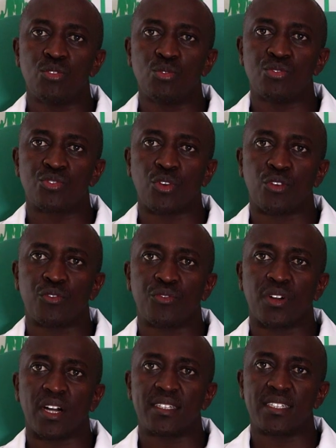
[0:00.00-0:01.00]
use of
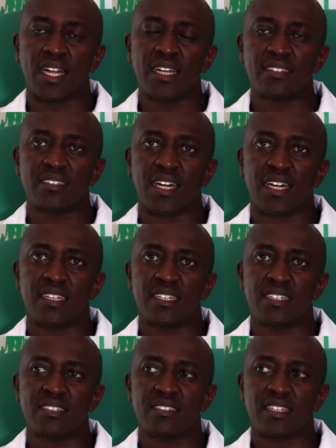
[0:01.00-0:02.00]
drugs
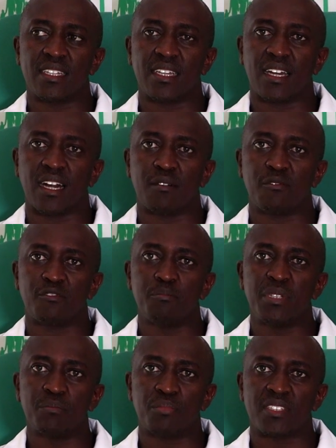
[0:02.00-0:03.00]
unless they have
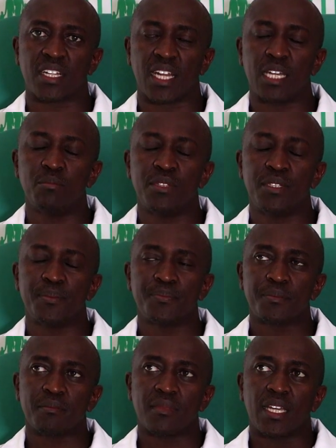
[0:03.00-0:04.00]
been prescribed,
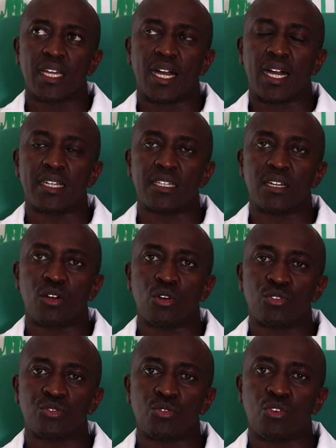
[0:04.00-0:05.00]
and
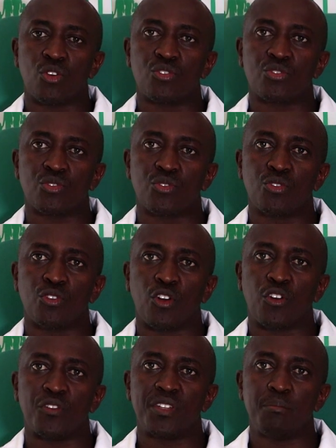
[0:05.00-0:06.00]
also
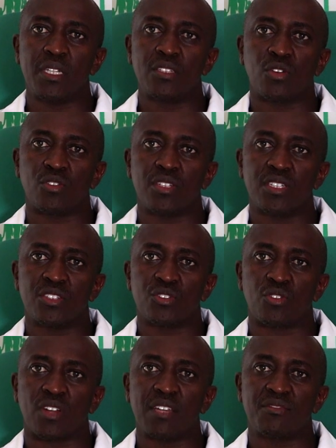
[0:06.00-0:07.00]
control of the main
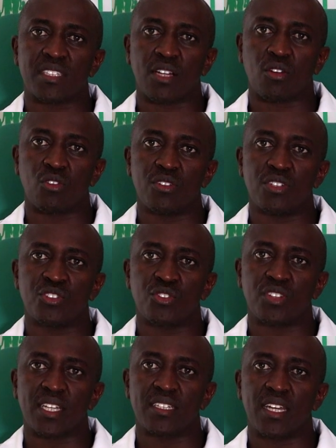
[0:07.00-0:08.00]
condition, lifestyle
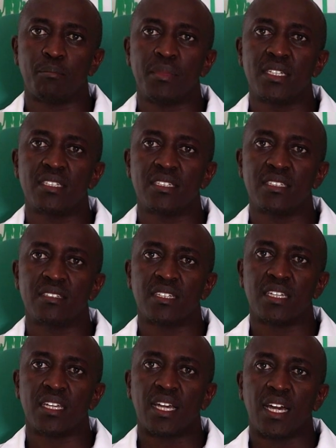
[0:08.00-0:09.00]
conditions like diabetes
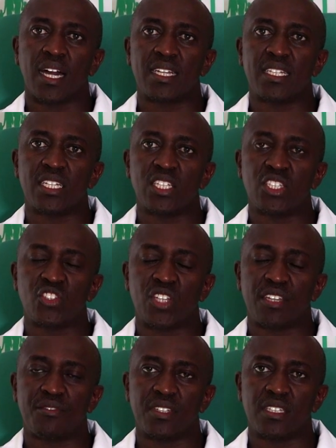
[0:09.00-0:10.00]
and
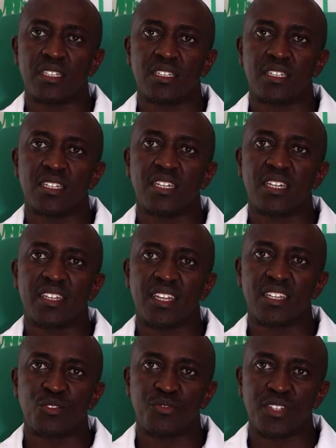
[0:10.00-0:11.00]
HIV.
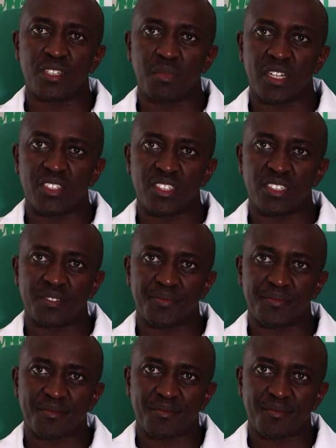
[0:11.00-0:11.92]
Thank you very much.